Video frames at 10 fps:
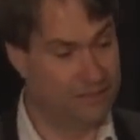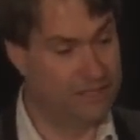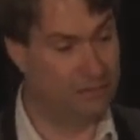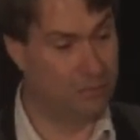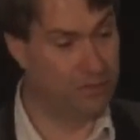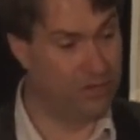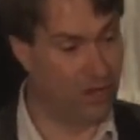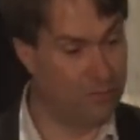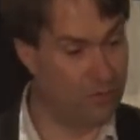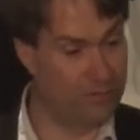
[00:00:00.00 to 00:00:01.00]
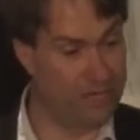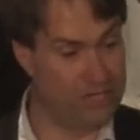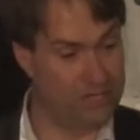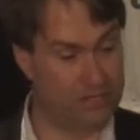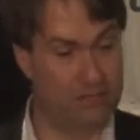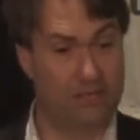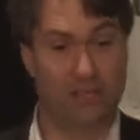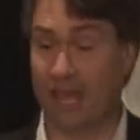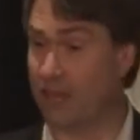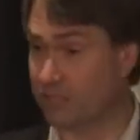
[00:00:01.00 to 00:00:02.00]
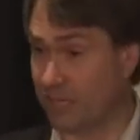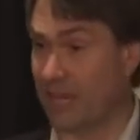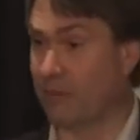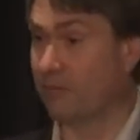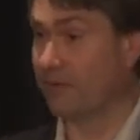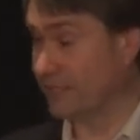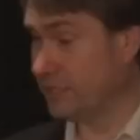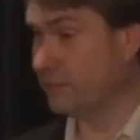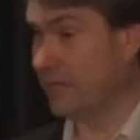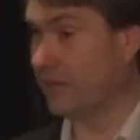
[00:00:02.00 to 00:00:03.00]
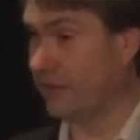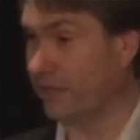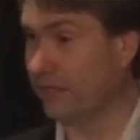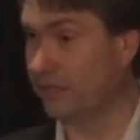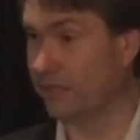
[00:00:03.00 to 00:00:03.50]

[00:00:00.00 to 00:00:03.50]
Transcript: Then we'll move into home automation. Your house alarm, that's a smart thing.